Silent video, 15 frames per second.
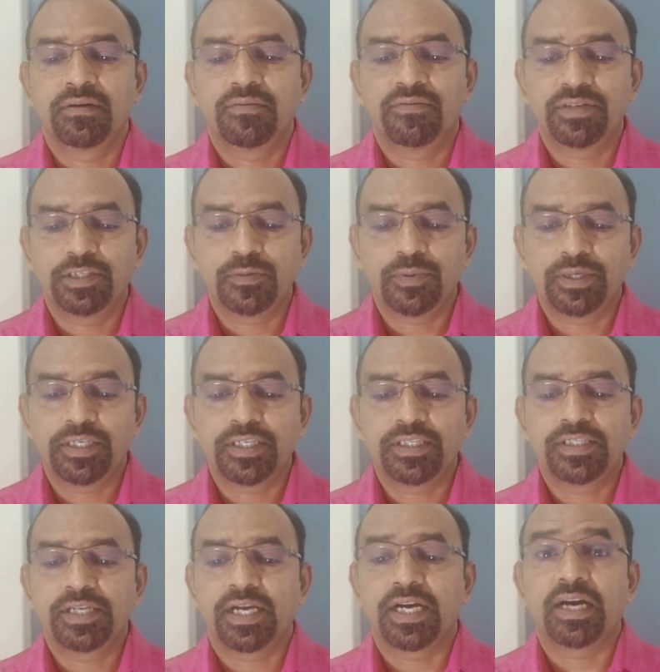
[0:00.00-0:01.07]
First part
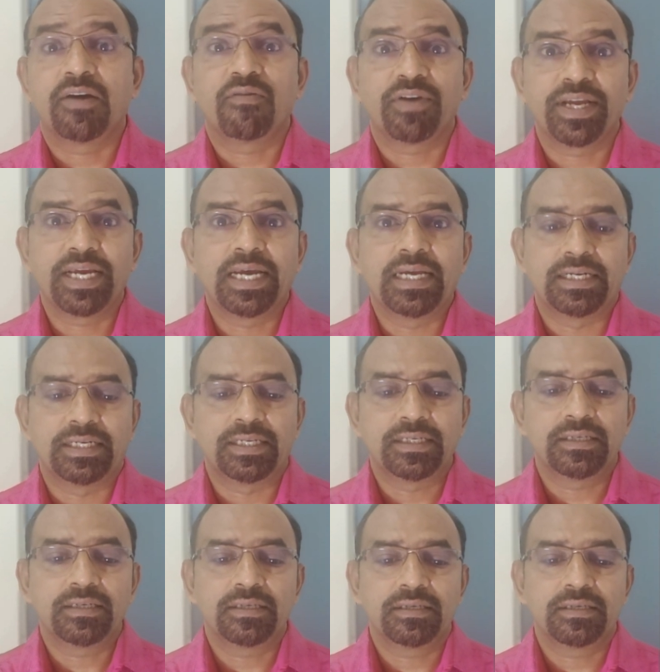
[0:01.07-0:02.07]
is covering letter